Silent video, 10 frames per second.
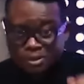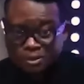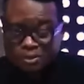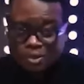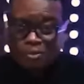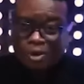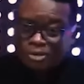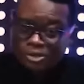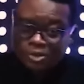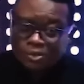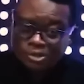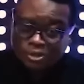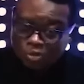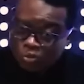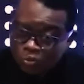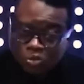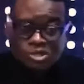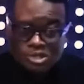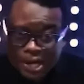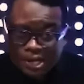number of years you have seen. You
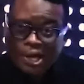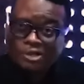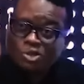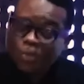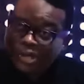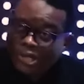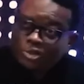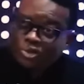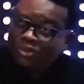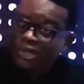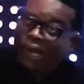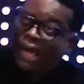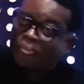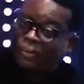decided that you will kindle the lamp.